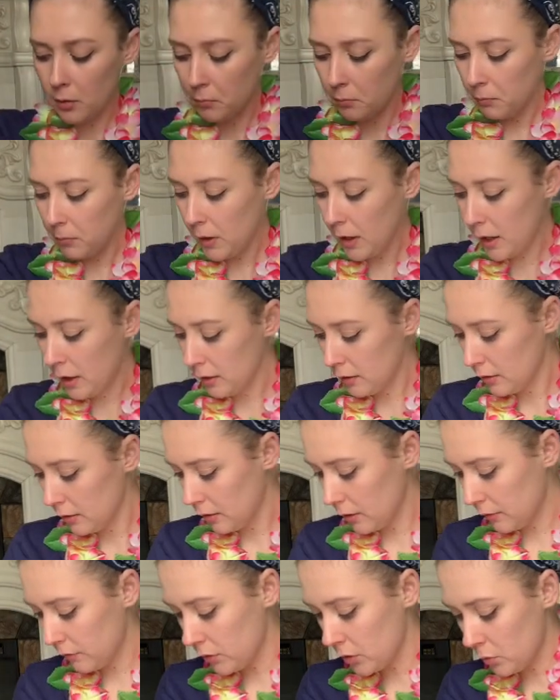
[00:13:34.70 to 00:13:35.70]
But
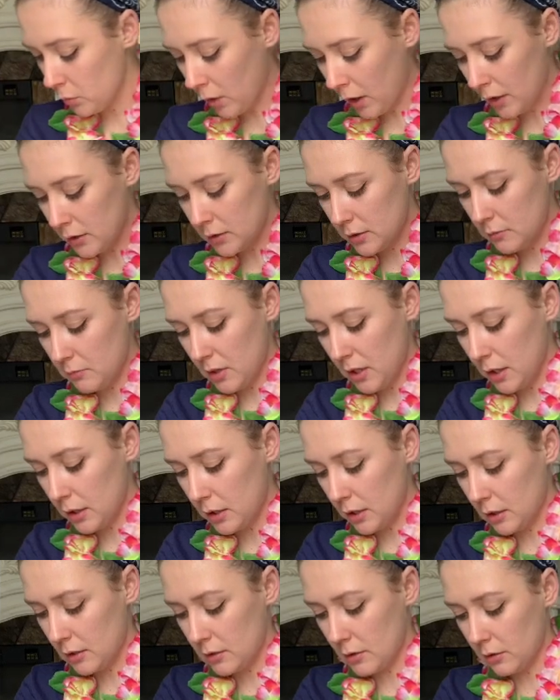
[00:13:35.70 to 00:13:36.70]
if you want to make
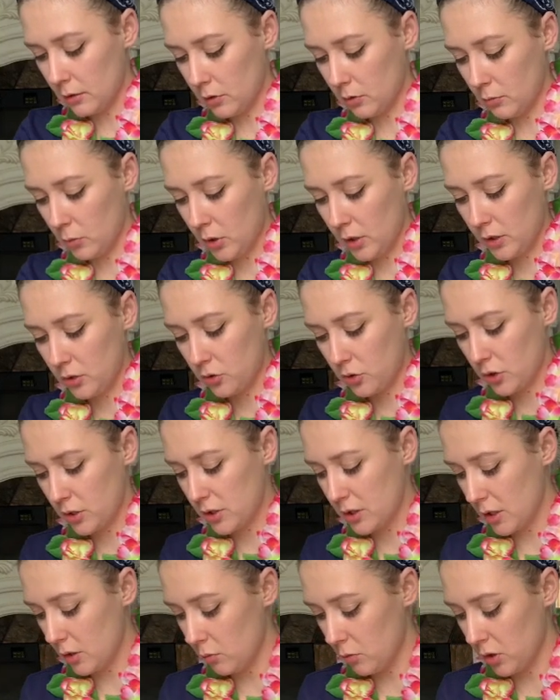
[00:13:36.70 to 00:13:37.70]
things a little more
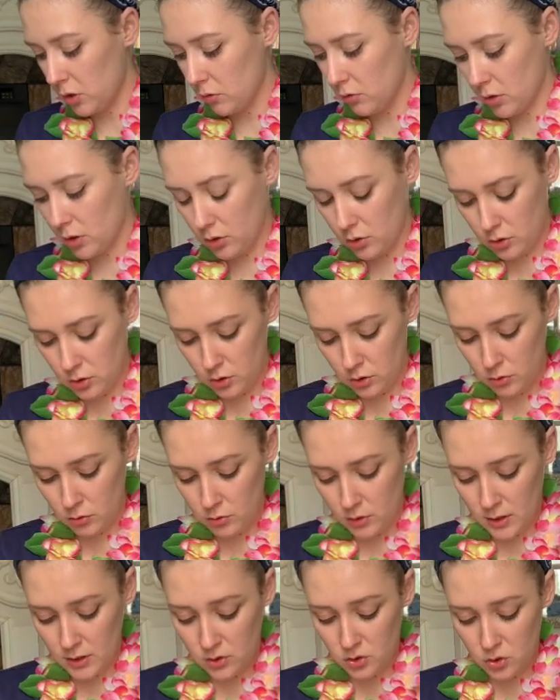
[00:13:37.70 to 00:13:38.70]
interesting, what you can do
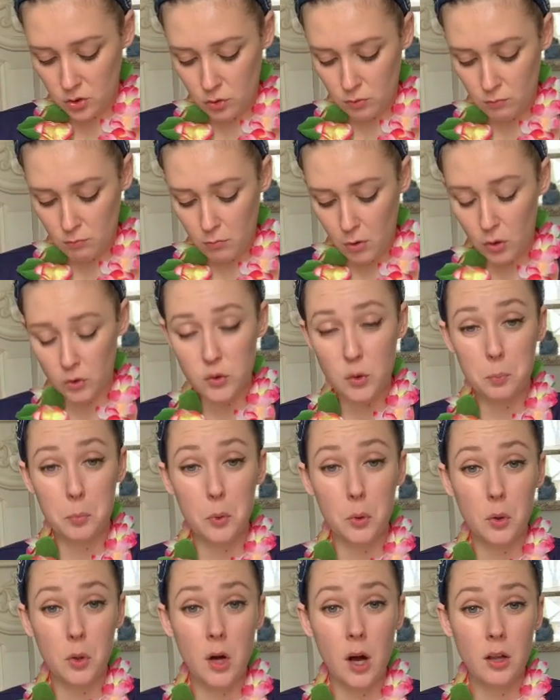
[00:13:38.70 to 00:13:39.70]
is do
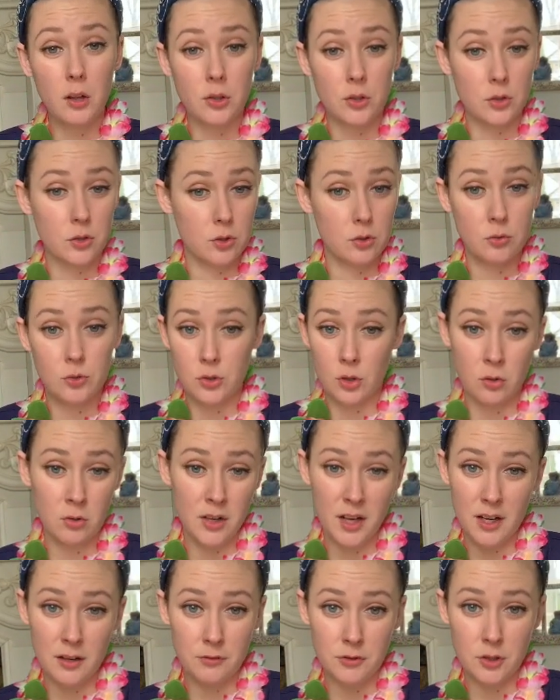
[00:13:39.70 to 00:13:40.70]
multiple colors. You don't
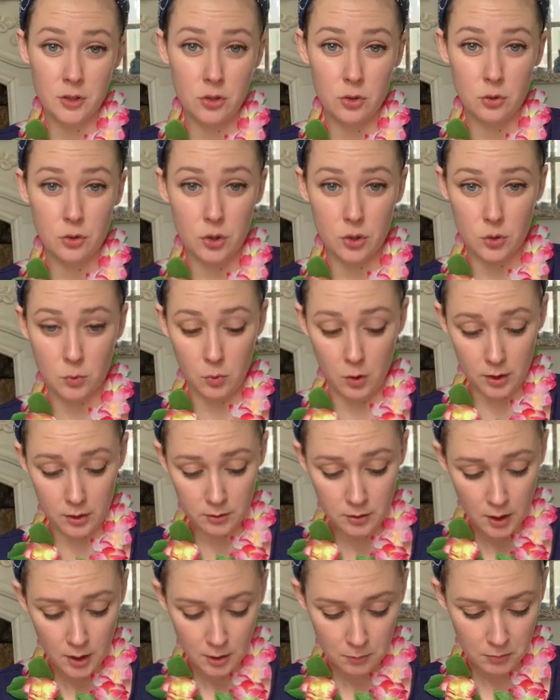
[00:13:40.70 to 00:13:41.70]
have to do just
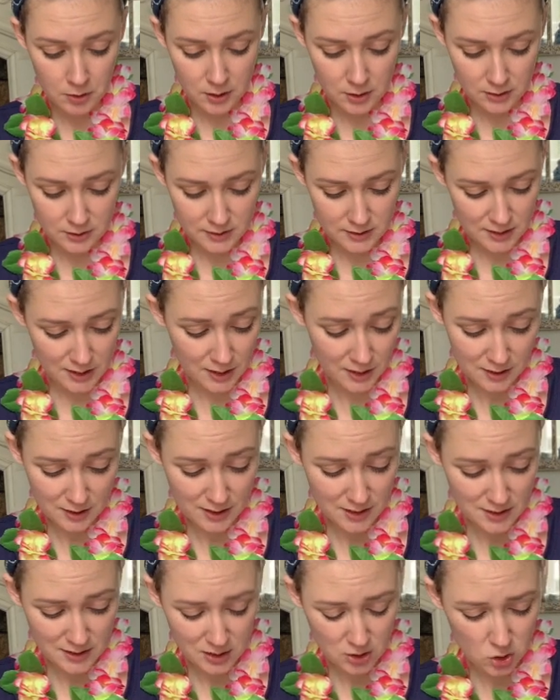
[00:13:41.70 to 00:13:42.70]
one because sand
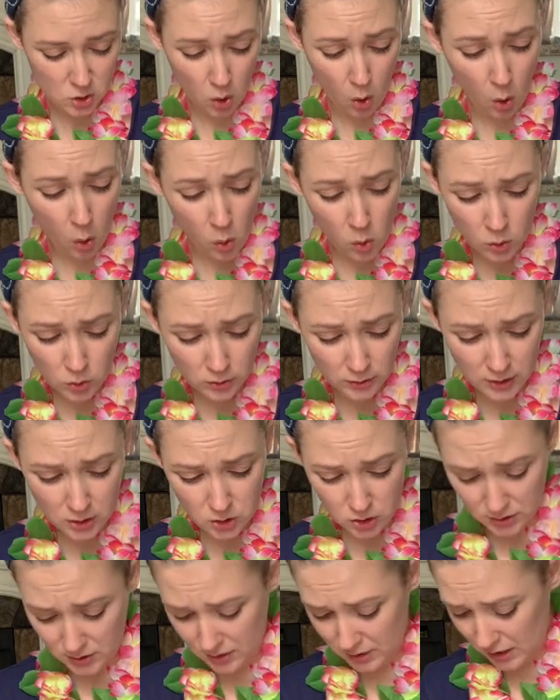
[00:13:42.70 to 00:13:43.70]
isn't totally
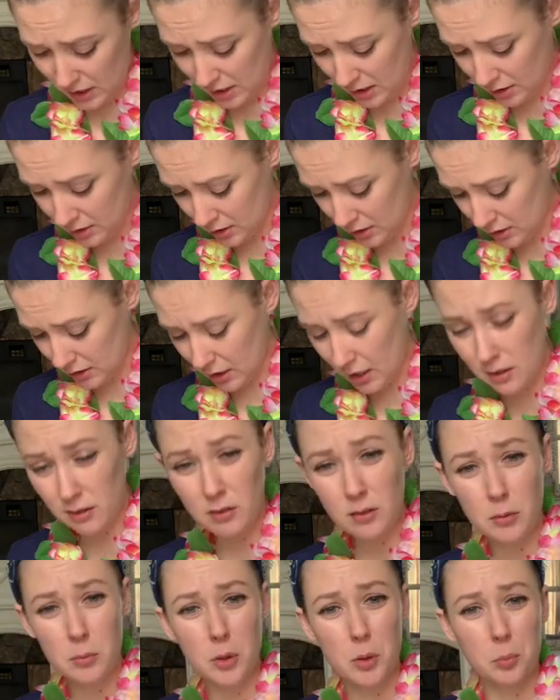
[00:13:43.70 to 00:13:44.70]
just tan. It's got a
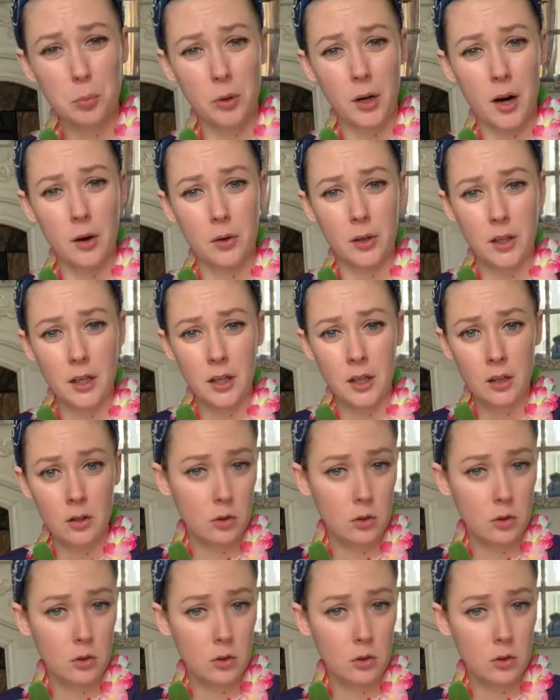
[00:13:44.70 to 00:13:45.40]
little bit of brown in it.